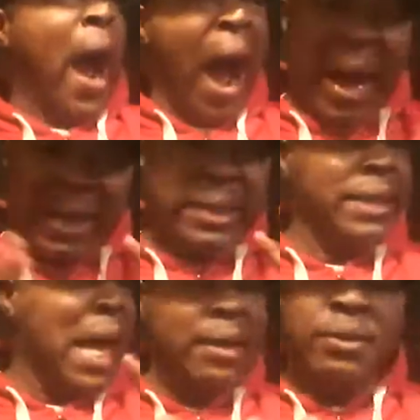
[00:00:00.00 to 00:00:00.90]
I,
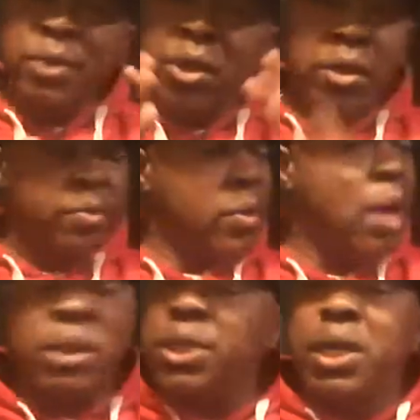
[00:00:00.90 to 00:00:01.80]
do, I, you know,
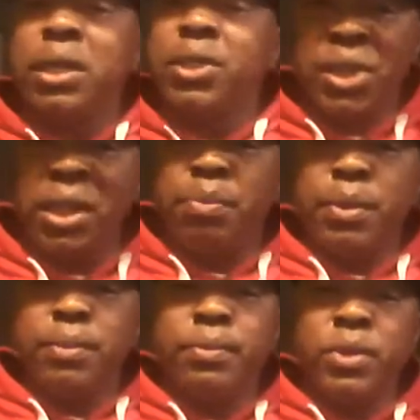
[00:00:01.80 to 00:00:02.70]
I'm just getting
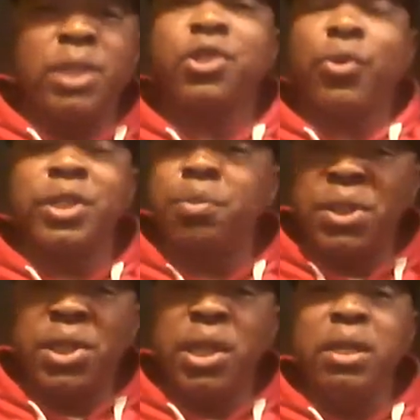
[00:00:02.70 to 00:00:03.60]
sleepy. It's
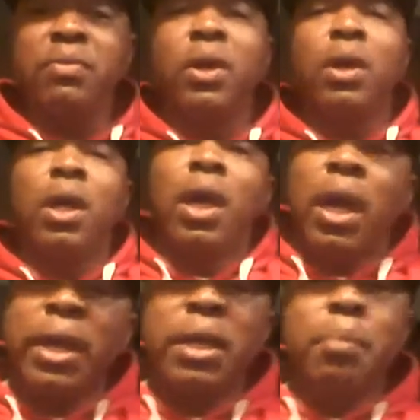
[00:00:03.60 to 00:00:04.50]
Christmas Eve,
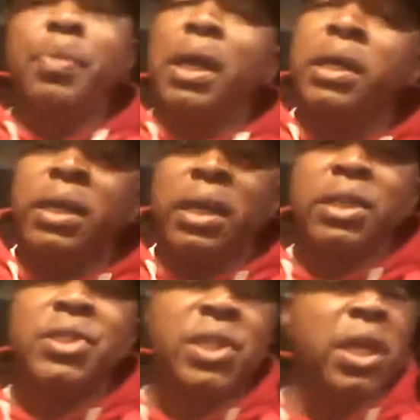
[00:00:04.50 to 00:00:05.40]
and the
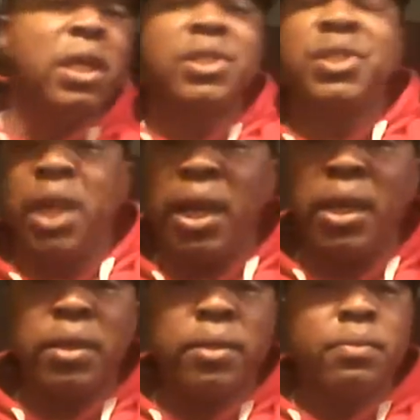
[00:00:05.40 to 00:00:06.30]
Buccaneers still
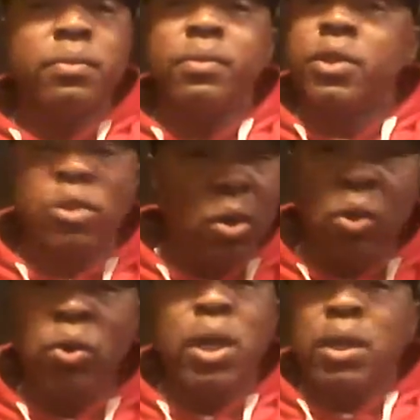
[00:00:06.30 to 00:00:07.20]
stink
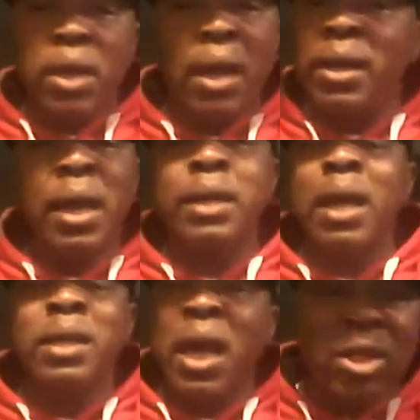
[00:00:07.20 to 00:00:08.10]
dude. And,
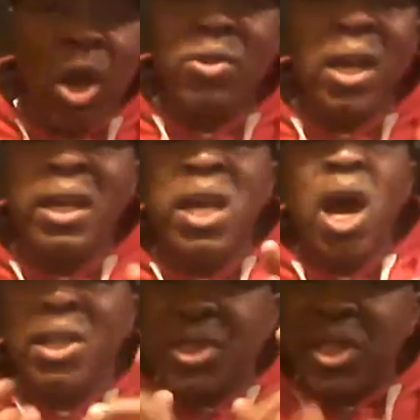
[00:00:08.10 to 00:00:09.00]
and, and don't none of
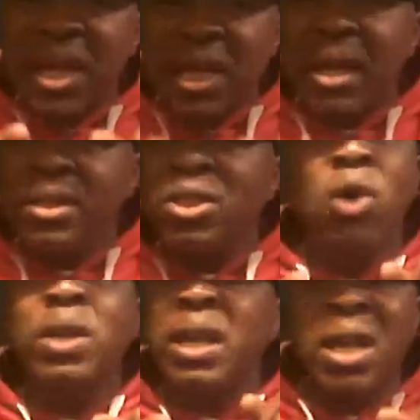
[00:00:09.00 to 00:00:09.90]
y'all say nothing.
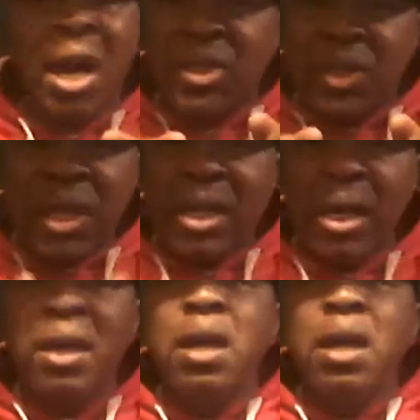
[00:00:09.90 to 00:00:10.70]
Don't none of y'all say nothing.